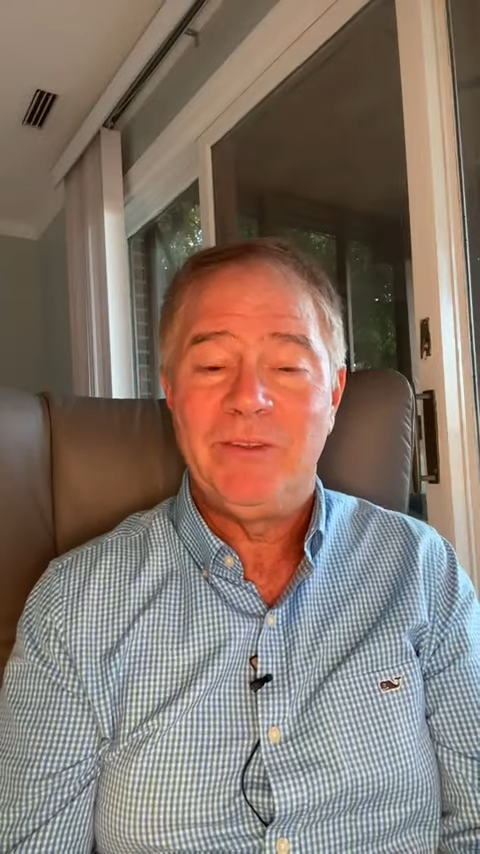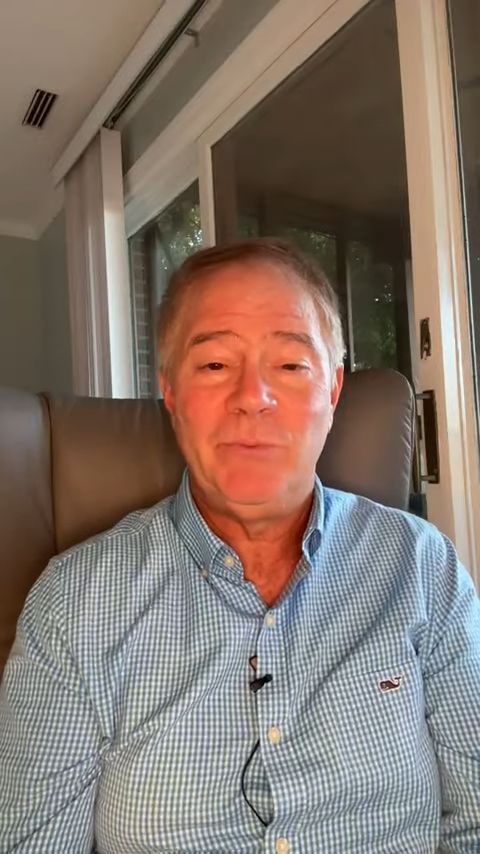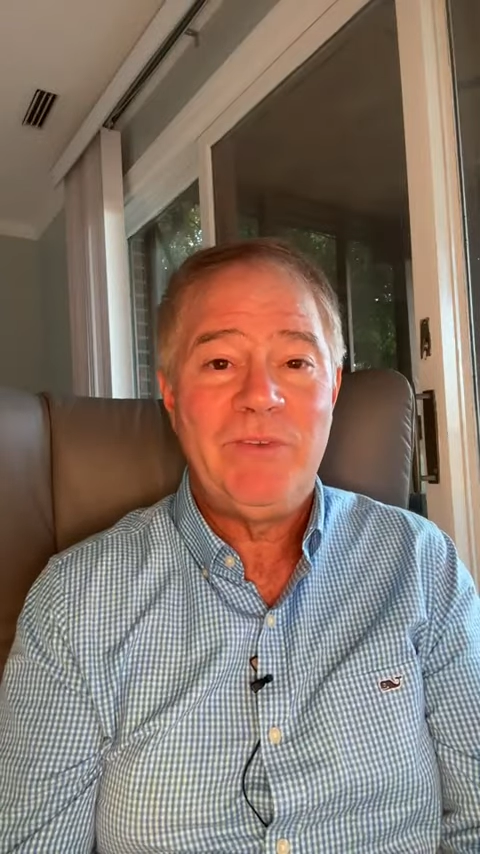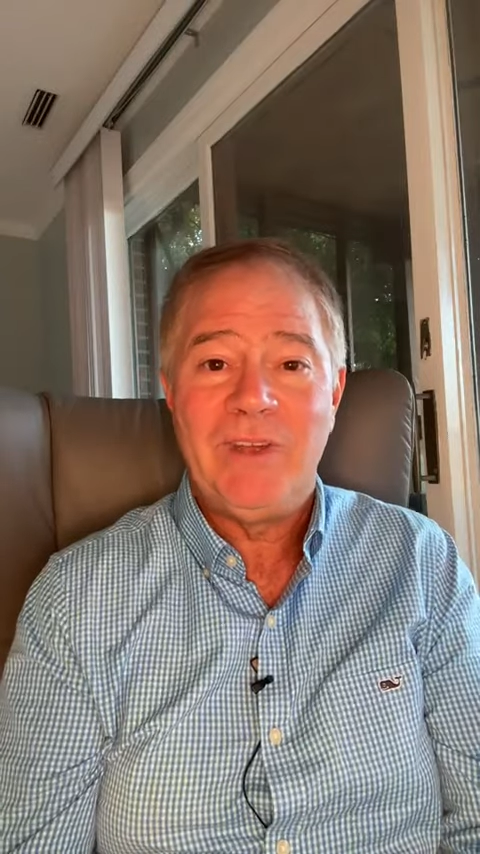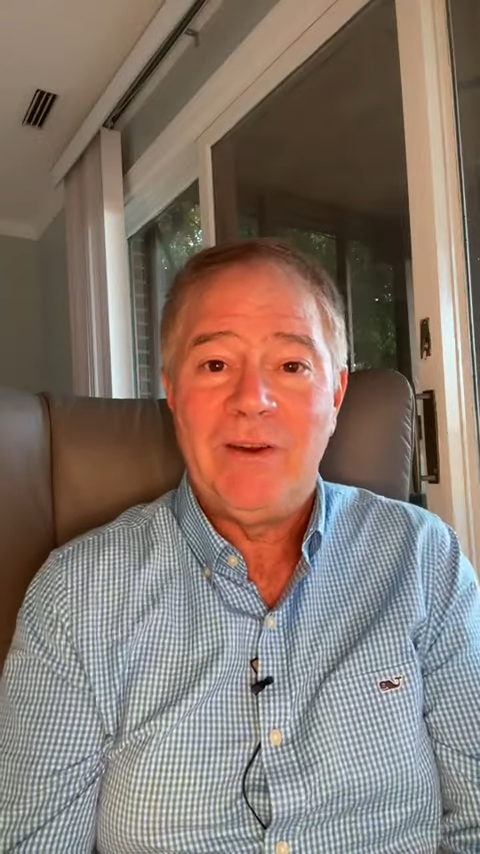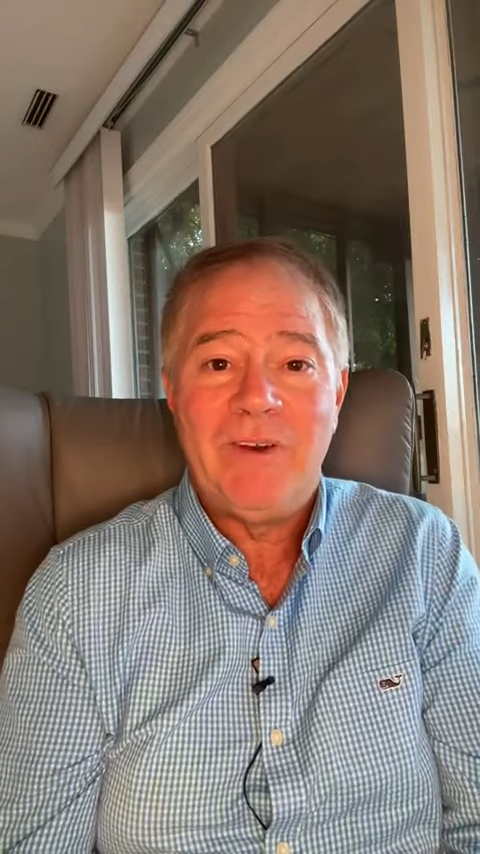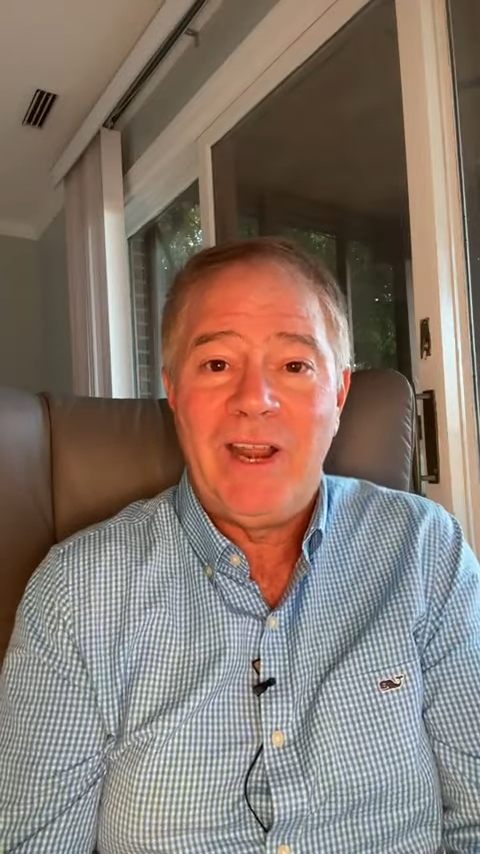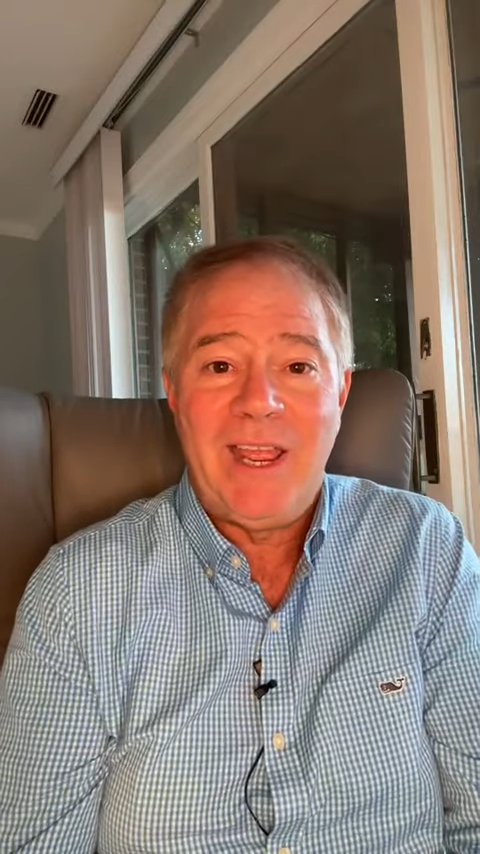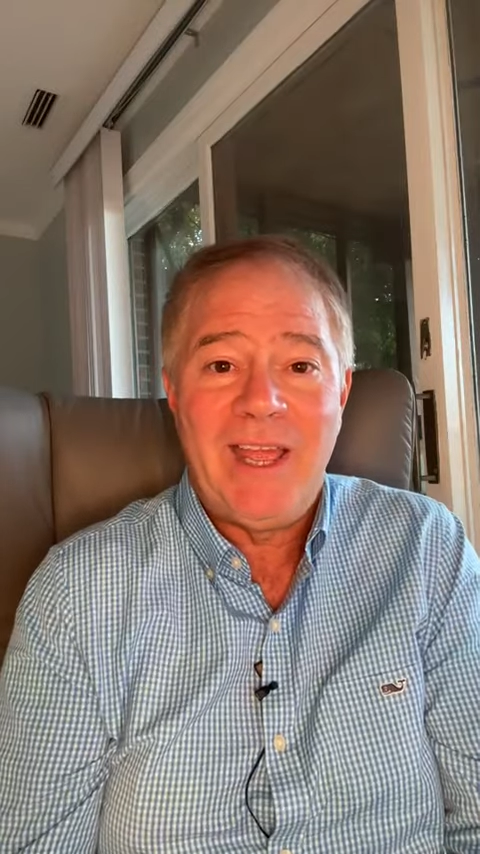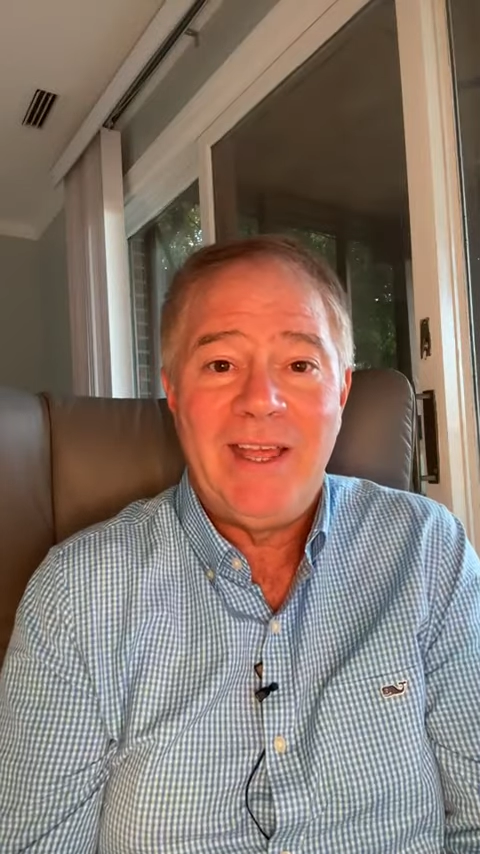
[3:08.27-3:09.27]
as we've ever
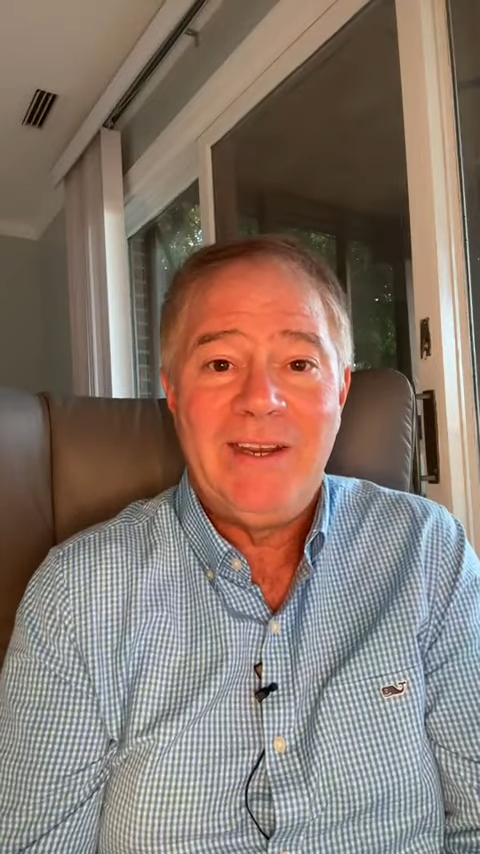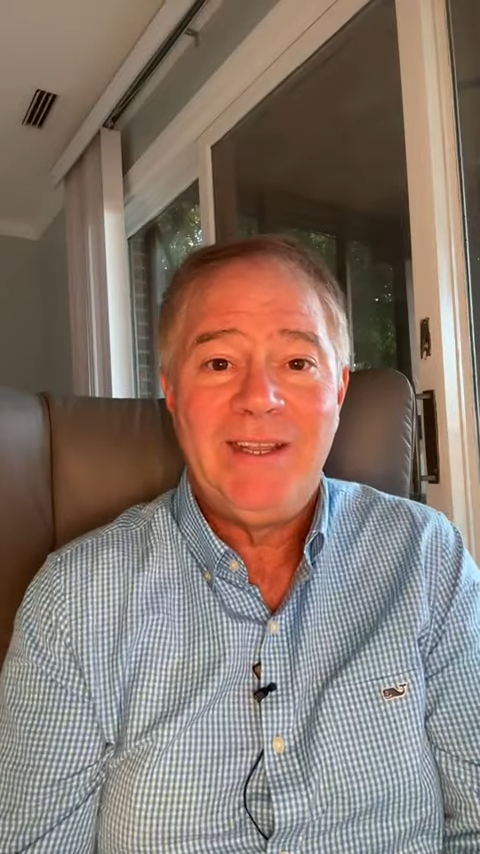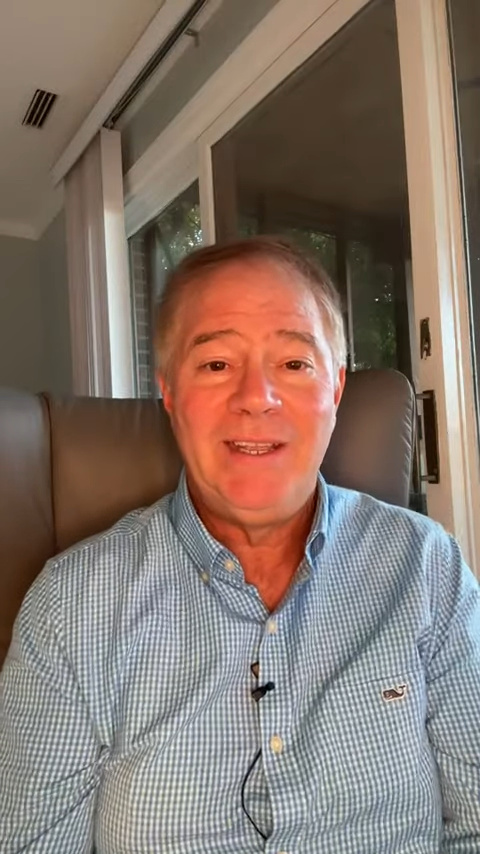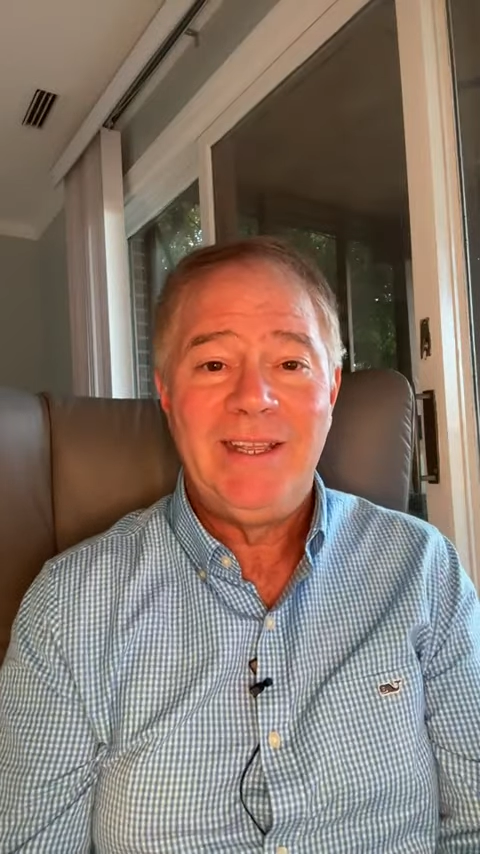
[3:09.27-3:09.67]
had